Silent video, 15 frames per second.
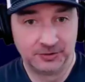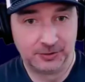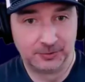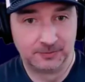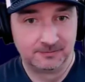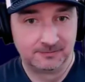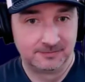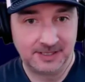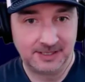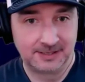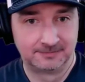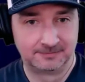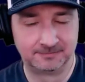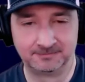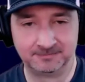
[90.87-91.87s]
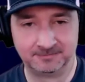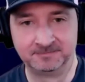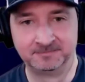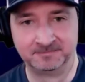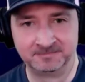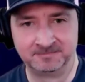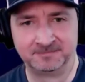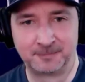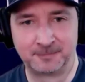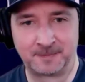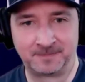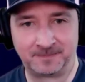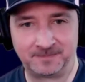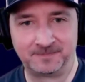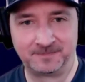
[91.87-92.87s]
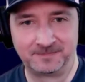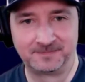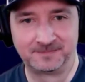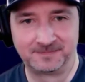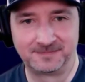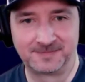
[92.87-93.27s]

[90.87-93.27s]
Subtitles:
We were bored of everything else, and we made our own. So